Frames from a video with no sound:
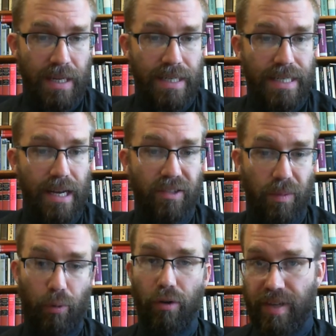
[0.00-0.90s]
uh, as a
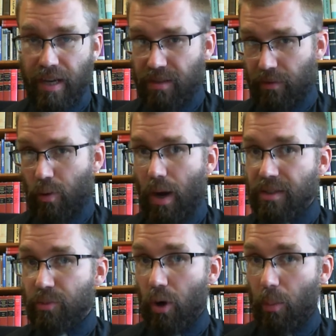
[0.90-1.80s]
proof text for
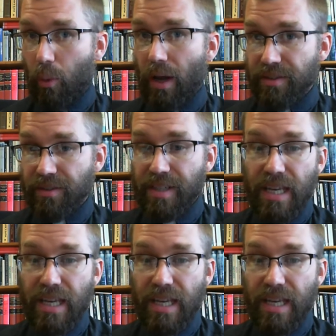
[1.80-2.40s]
Christ's real presence